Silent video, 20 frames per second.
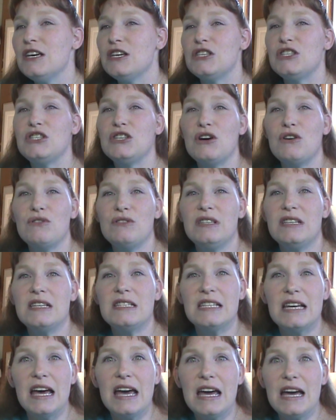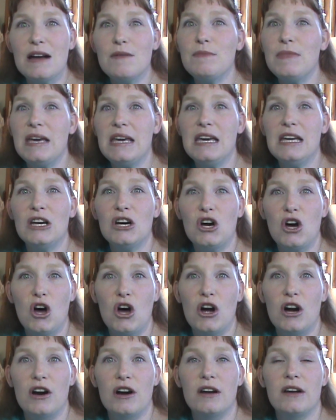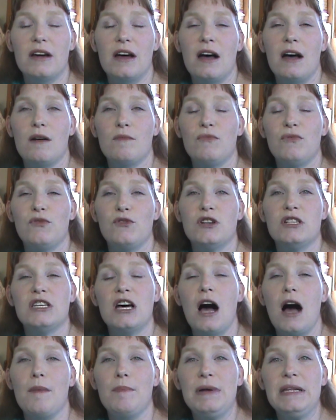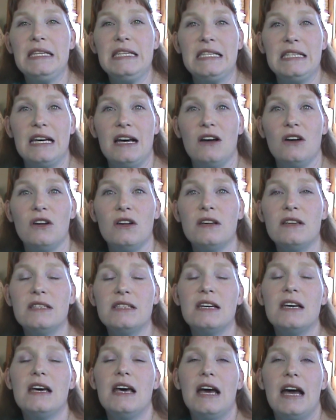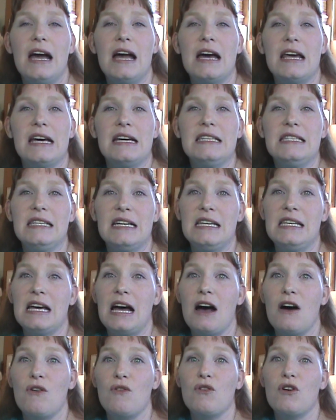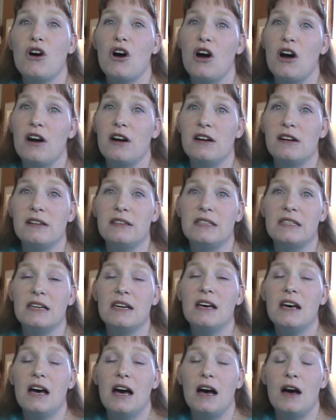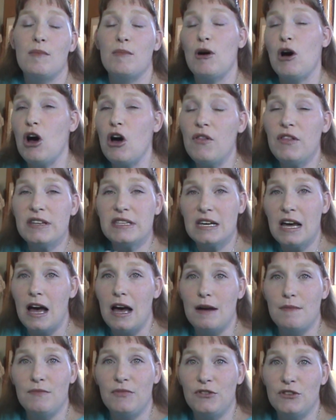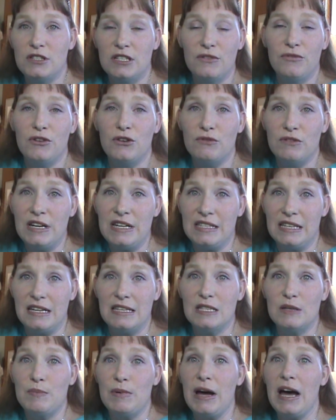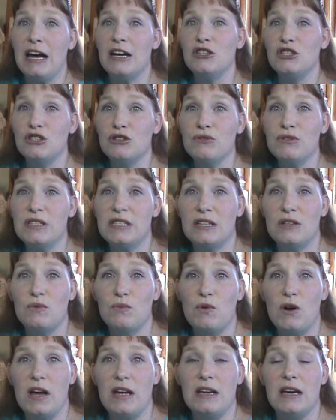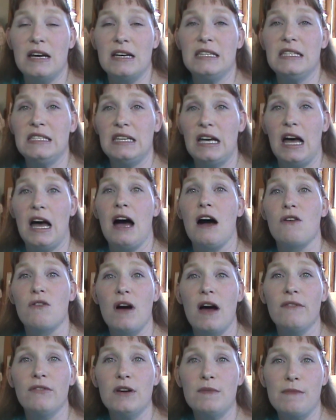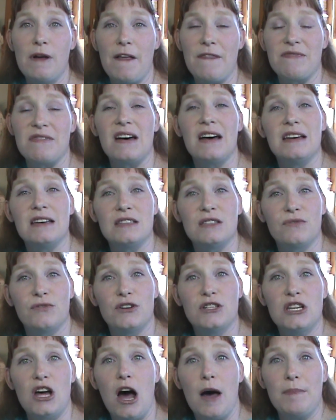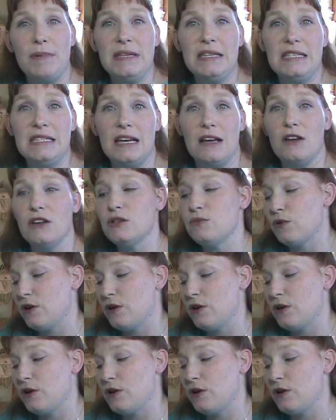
So today I'm making a card for Top and Sells, and I send out cards all the time for different reasons, but I do send one a set out every month that is for Top and Sells.